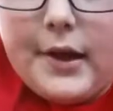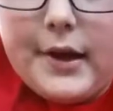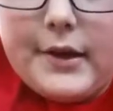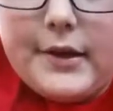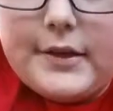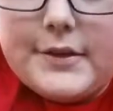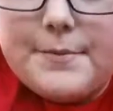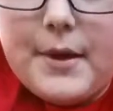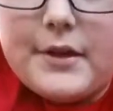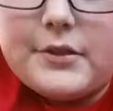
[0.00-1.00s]
Laney
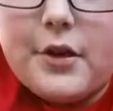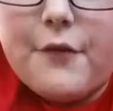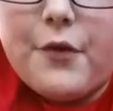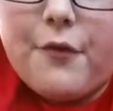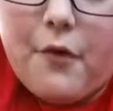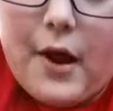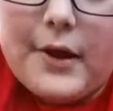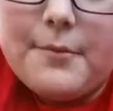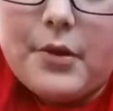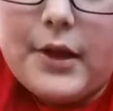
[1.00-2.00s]
is based off of
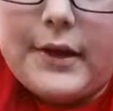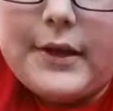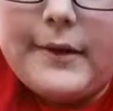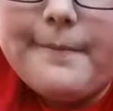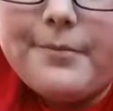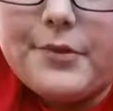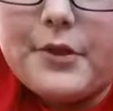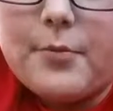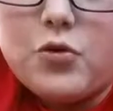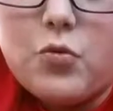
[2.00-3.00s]
Ryan Blaney,
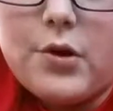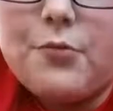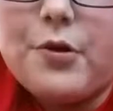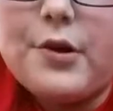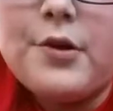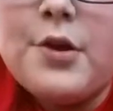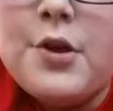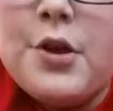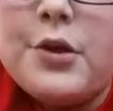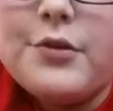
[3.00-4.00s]
number 21.
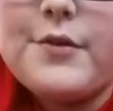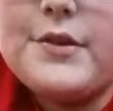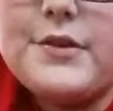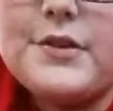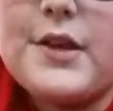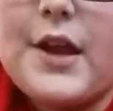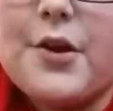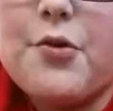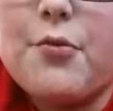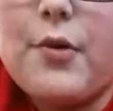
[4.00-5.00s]
So this is
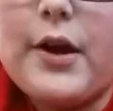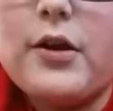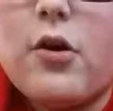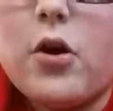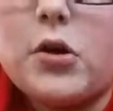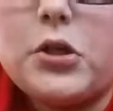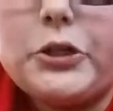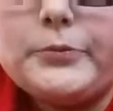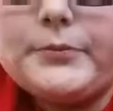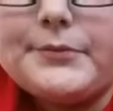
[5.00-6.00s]
a great
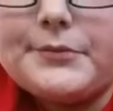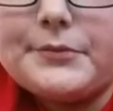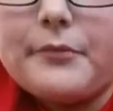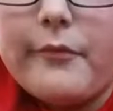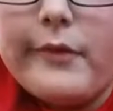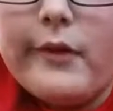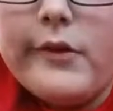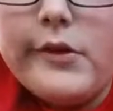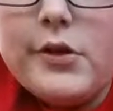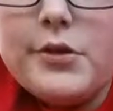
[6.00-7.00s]
car.
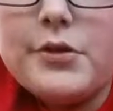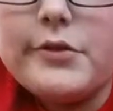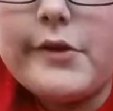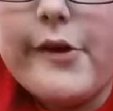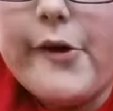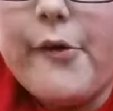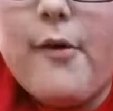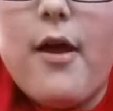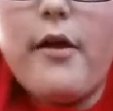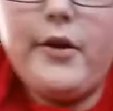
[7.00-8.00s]
So